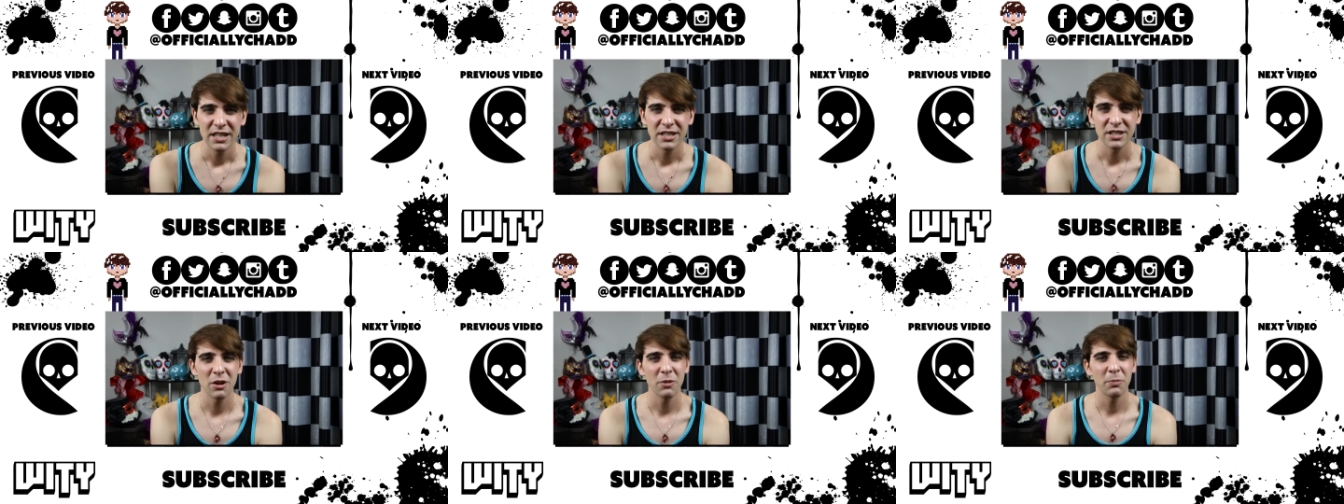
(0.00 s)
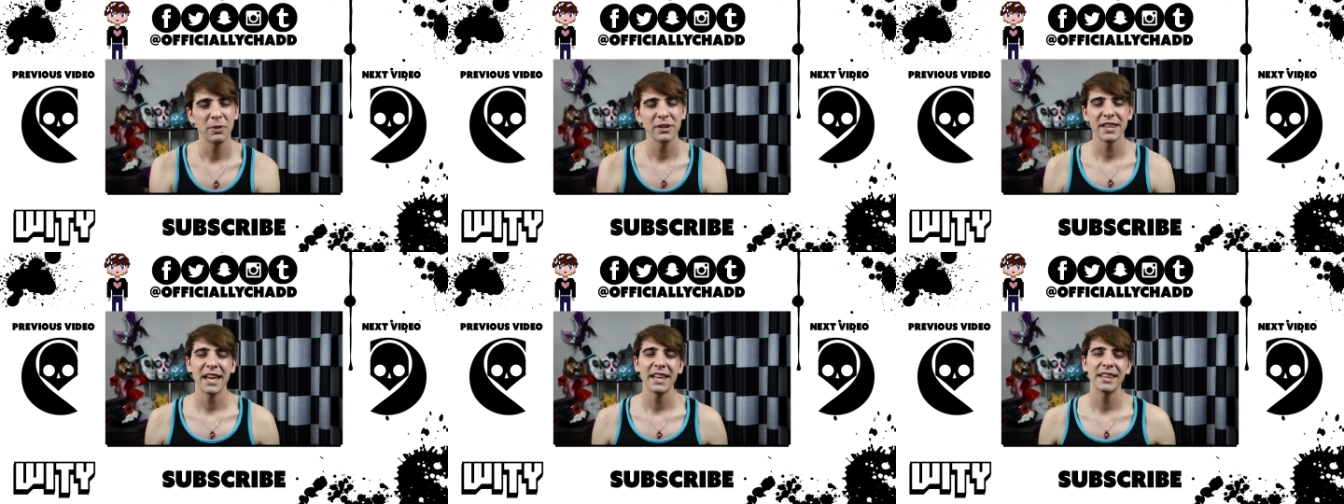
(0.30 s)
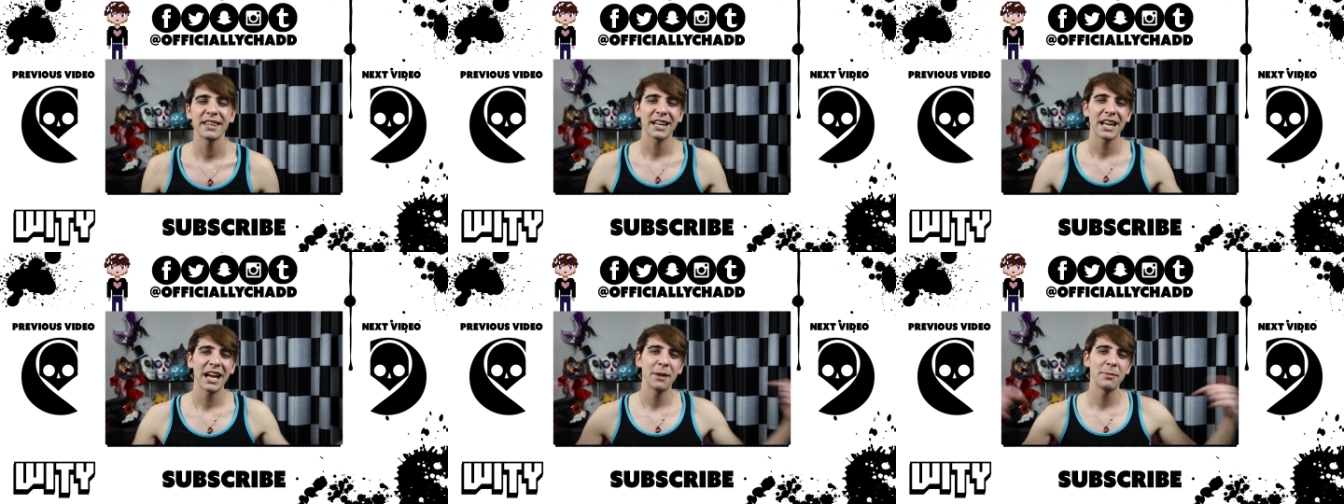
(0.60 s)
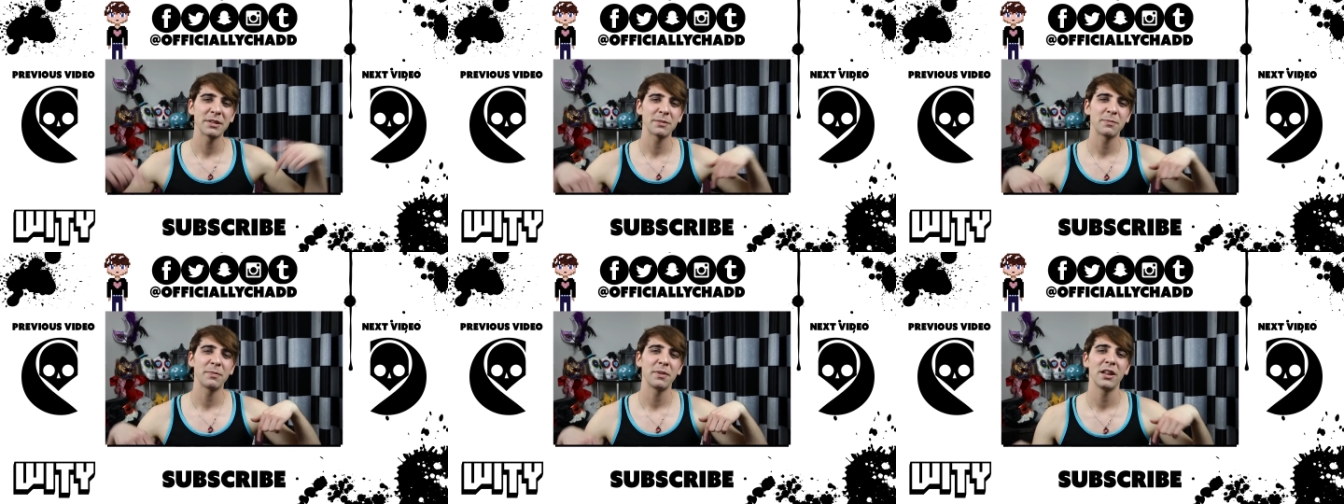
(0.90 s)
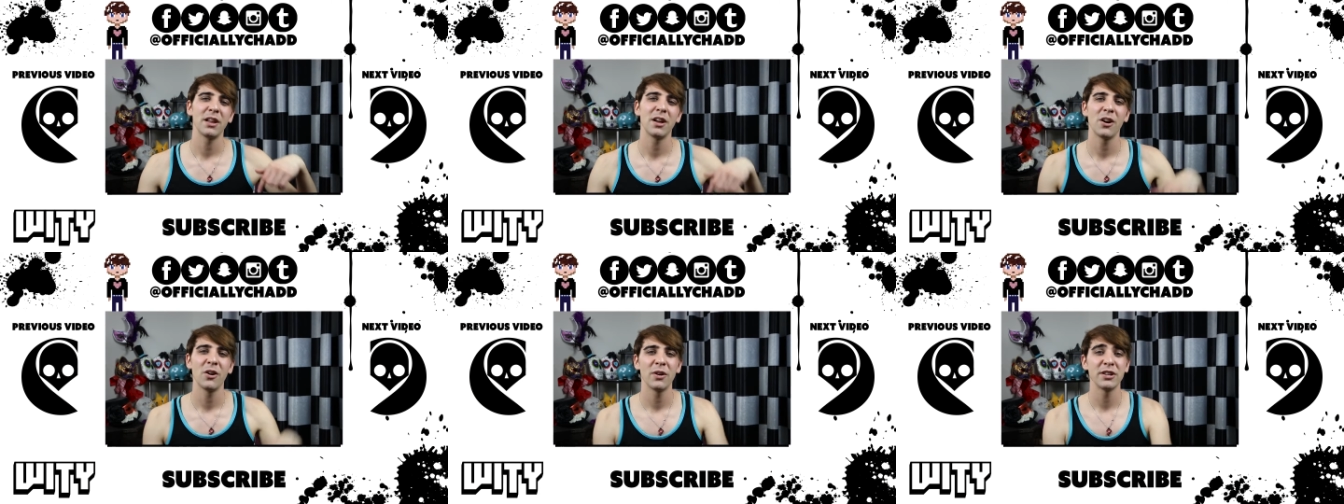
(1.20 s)
So put that in the comments
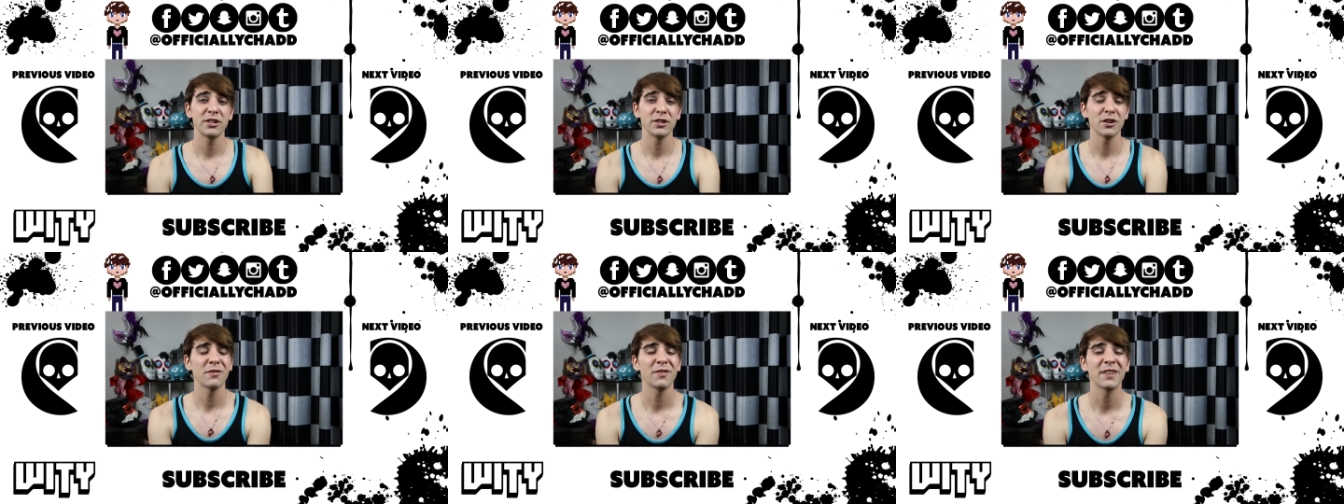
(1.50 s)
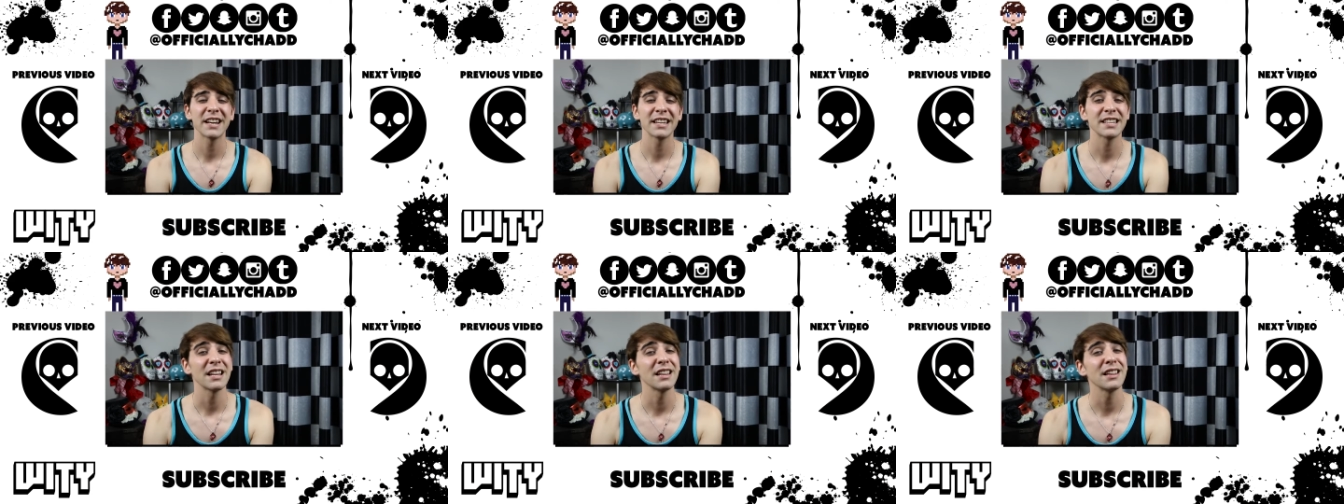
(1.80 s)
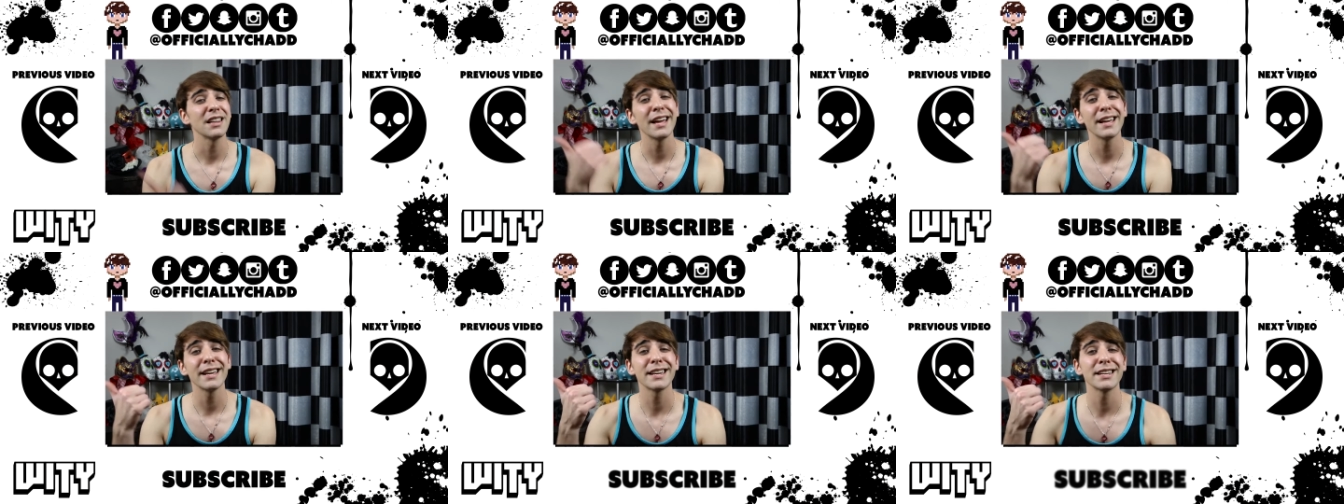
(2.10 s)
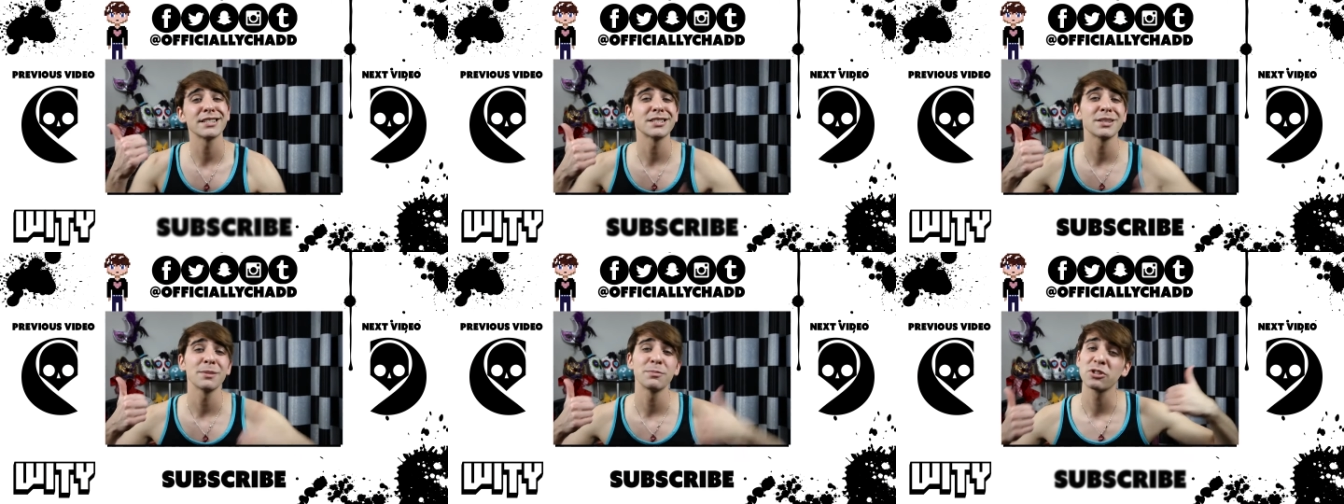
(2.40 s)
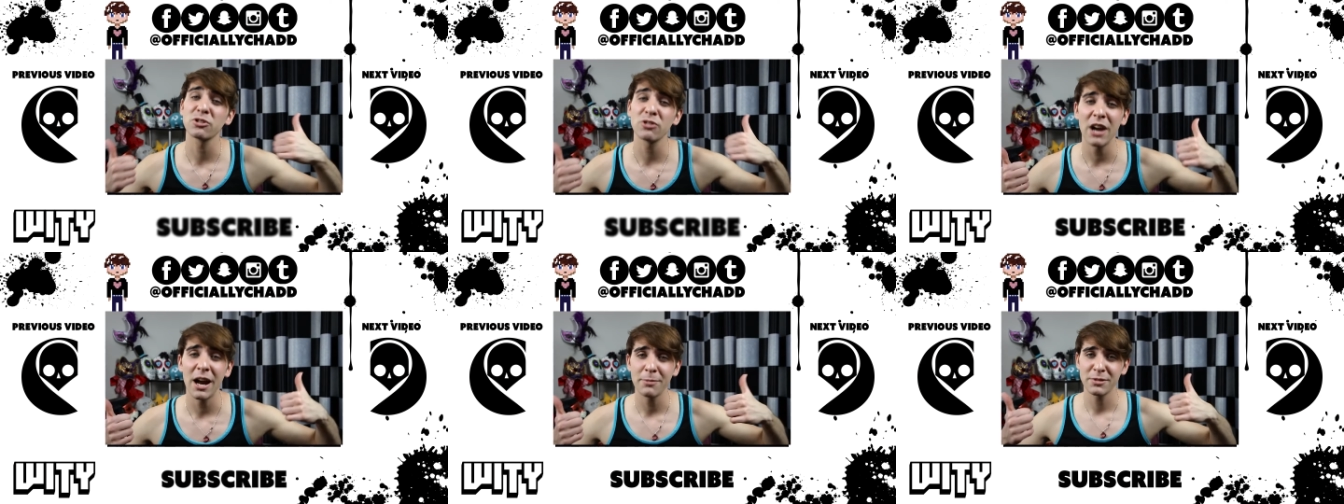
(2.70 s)
below and don't forget to like and
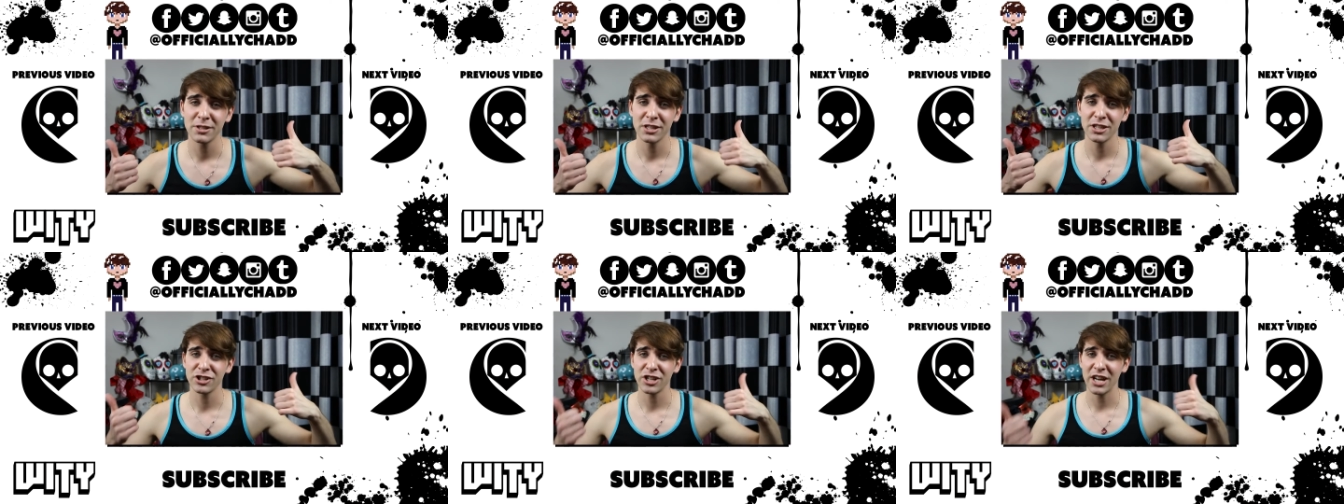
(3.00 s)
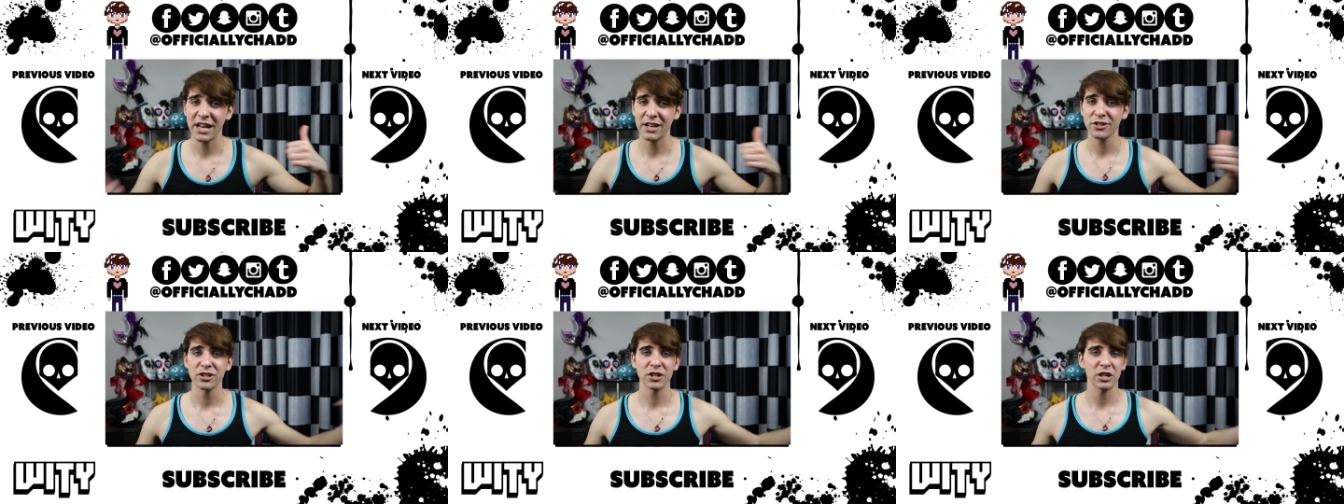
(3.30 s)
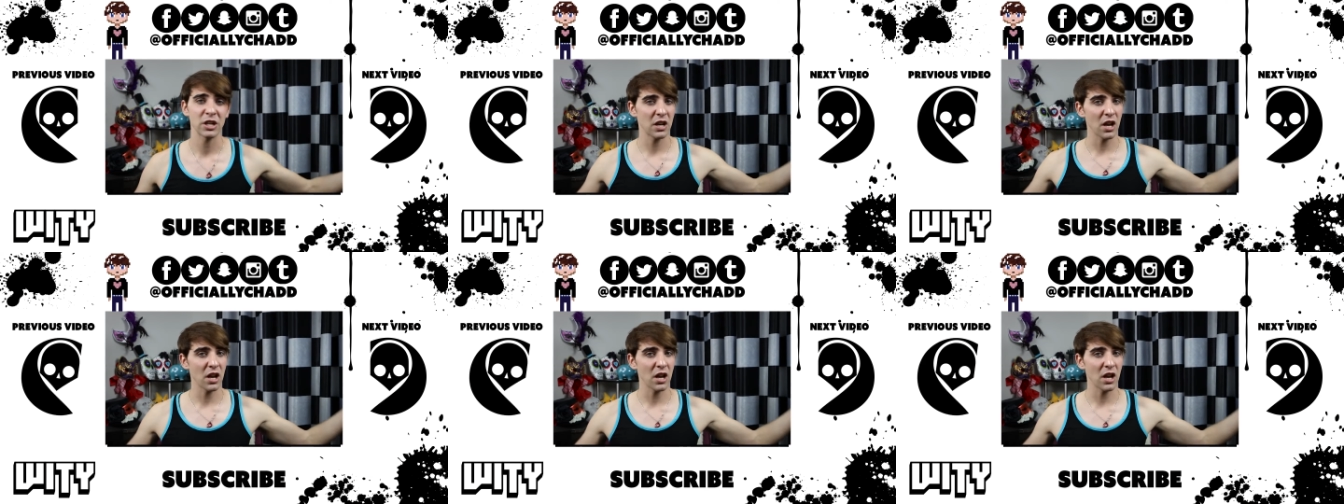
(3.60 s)
subscribe to the channel so you